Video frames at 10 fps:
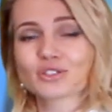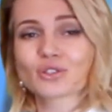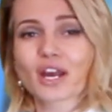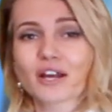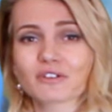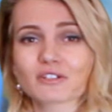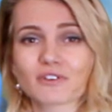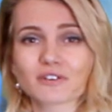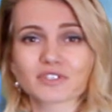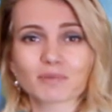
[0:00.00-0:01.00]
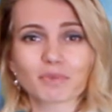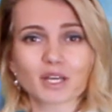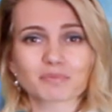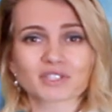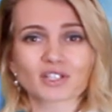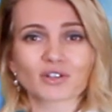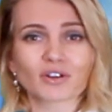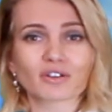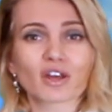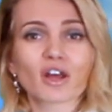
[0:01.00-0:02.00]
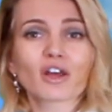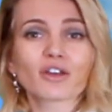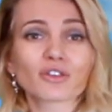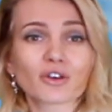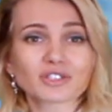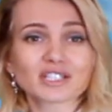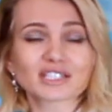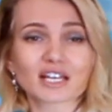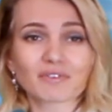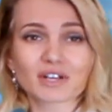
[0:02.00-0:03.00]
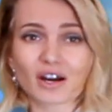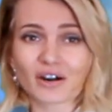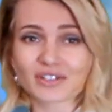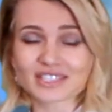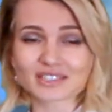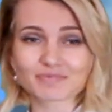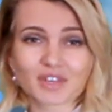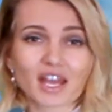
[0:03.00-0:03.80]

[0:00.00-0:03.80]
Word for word: 250 pips during 37 hours.